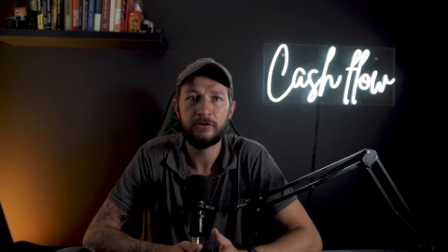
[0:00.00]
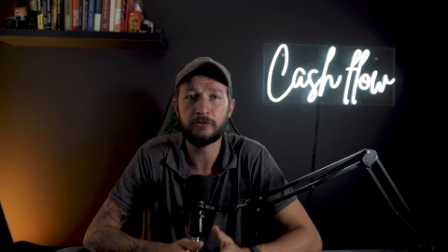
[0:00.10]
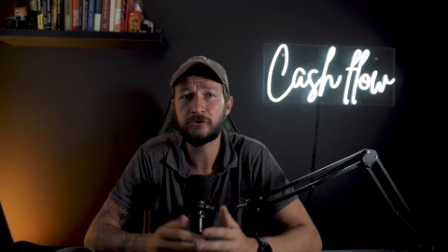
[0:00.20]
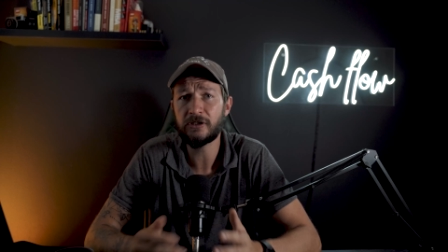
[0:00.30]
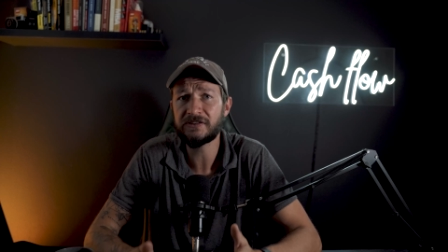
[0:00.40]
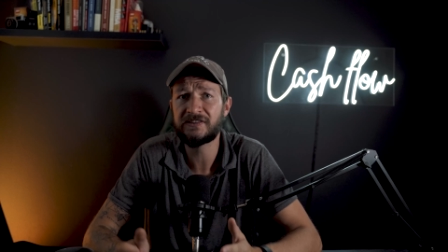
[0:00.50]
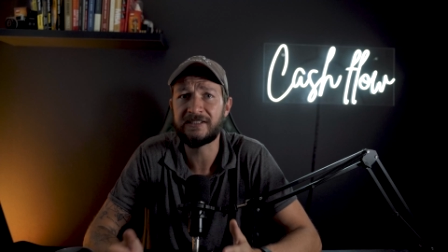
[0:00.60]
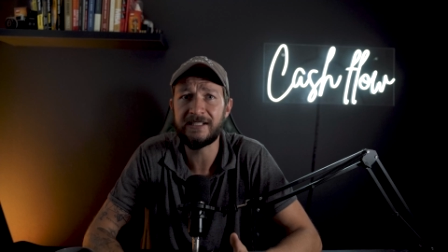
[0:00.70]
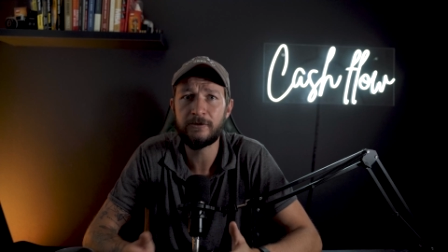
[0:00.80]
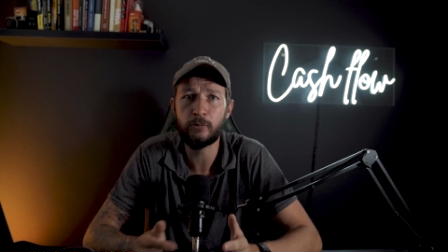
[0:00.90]
Your trust
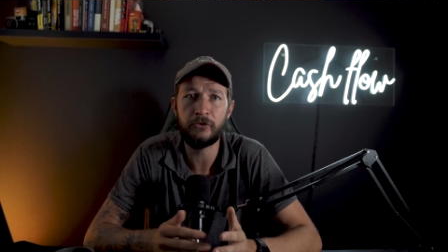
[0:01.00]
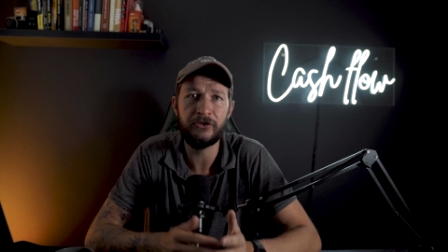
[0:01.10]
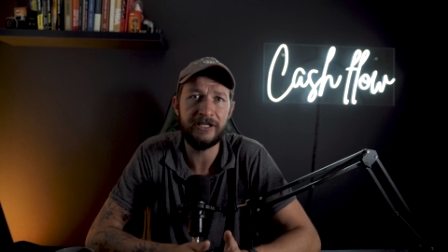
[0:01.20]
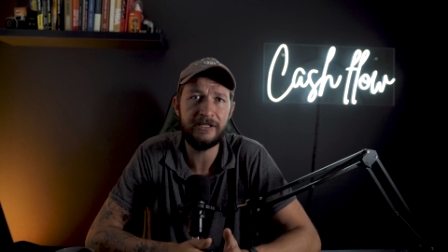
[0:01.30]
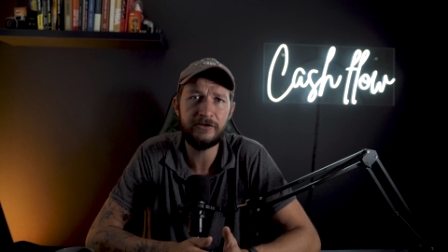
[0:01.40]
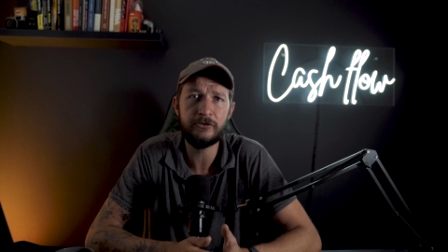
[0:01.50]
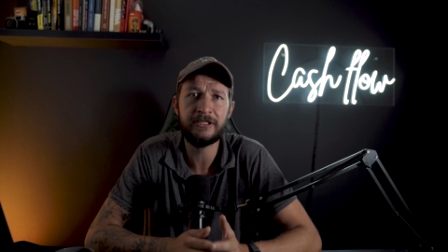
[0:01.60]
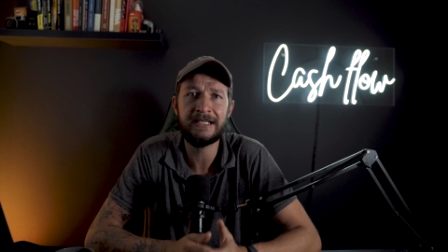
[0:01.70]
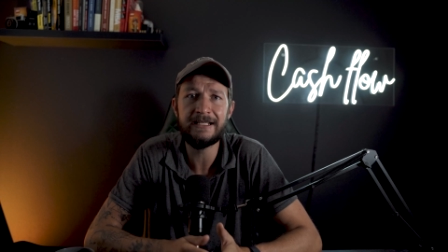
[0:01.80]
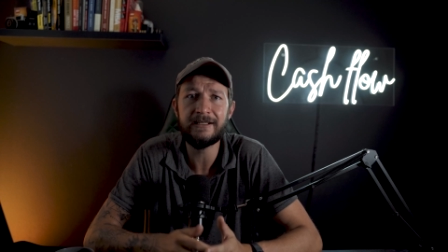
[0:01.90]
deed will need to
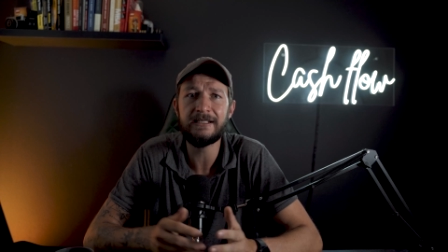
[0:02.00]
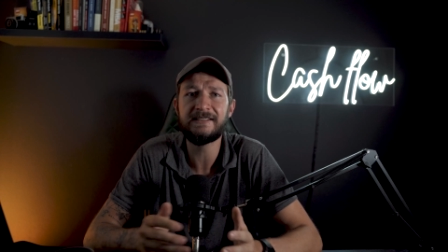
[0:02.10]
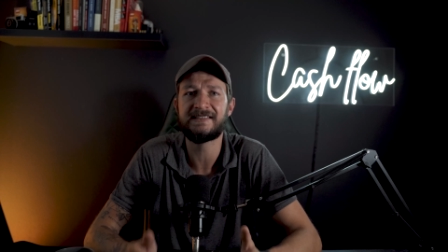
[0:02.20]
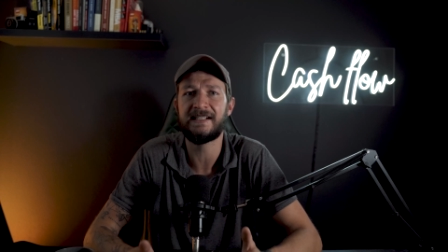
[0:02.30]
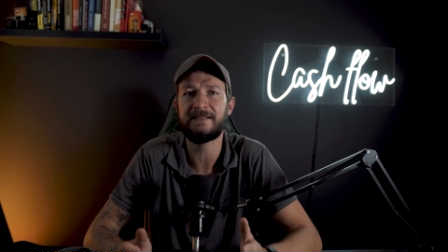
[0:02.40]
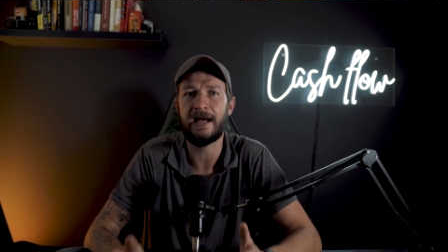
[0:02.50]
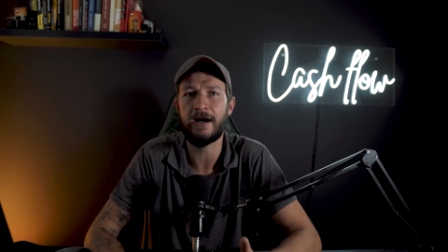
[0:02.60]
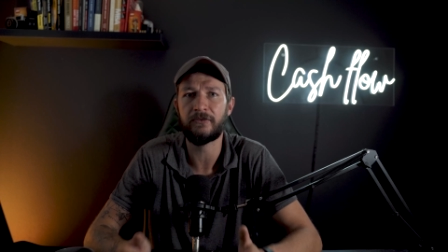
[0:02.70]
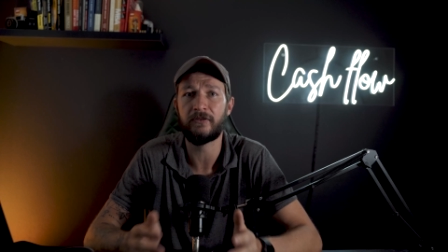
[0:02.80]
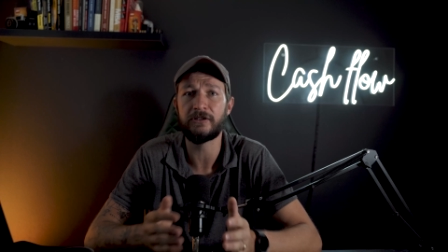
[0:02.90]
clearly set
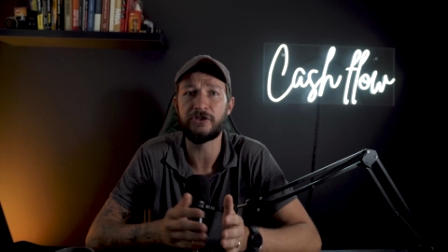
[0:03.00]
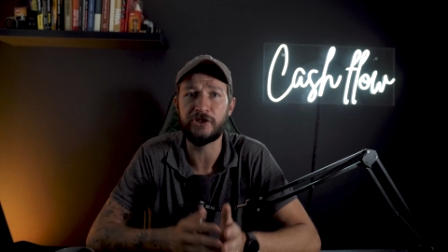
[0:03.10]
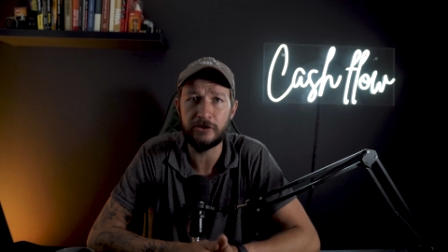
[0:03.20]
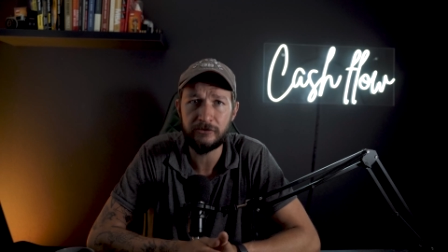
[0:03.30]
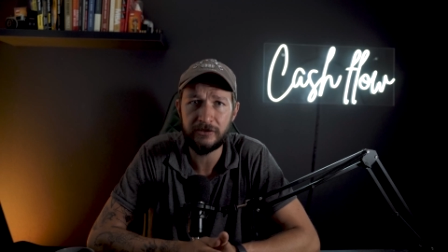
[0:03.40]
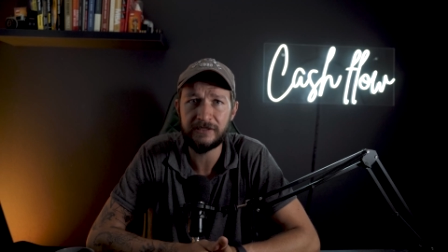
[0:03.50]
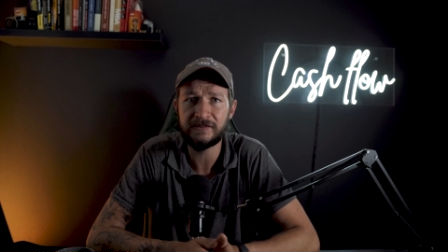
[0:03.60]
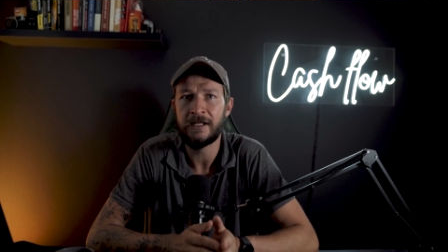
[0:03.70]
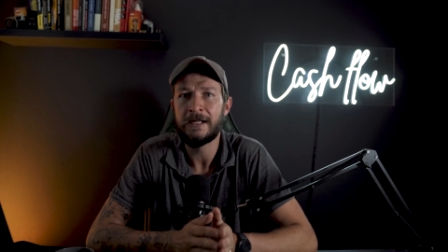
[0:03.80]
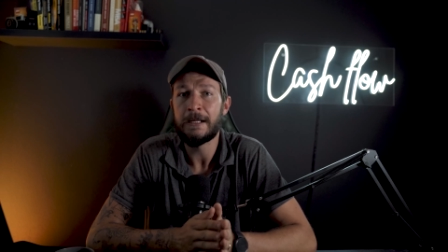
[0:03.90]
out the
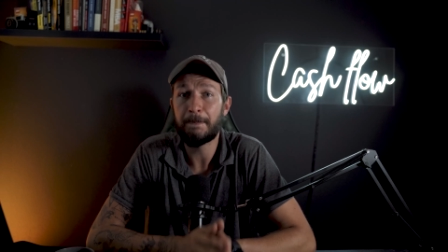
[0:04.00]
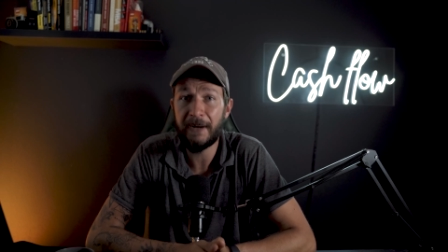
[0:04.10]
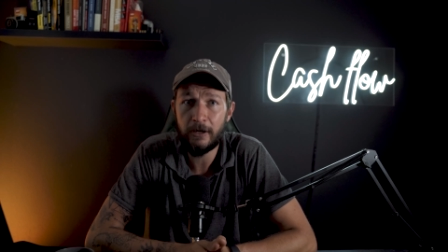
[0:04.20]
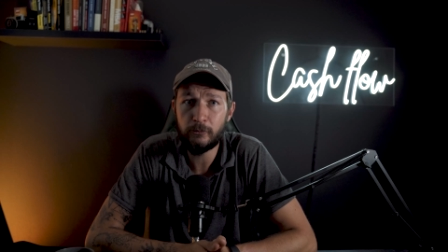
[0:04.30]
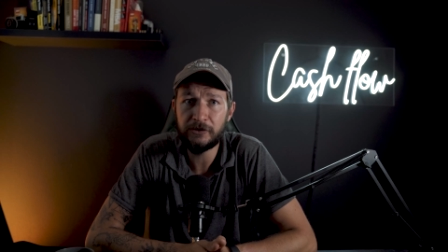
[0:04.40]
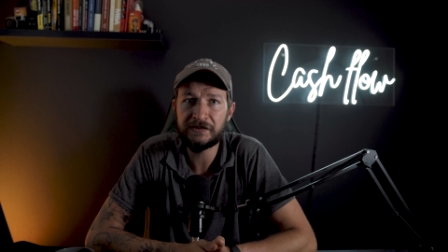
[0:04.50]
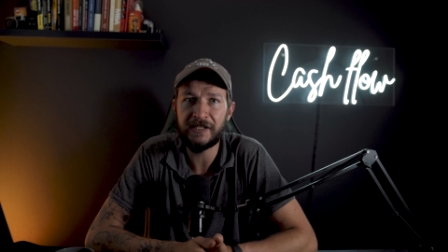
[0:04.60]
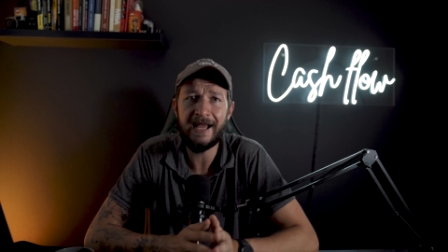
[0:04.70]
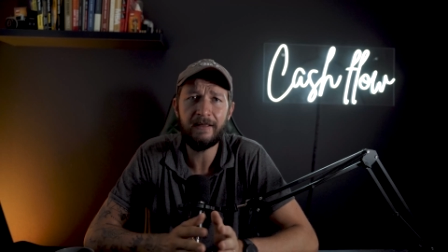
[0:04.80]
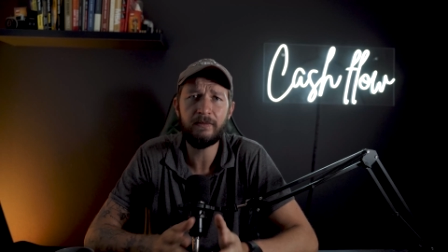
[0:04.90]
duties, powers
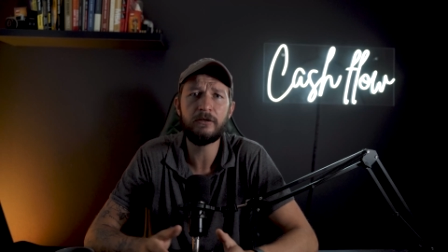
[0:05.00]
and the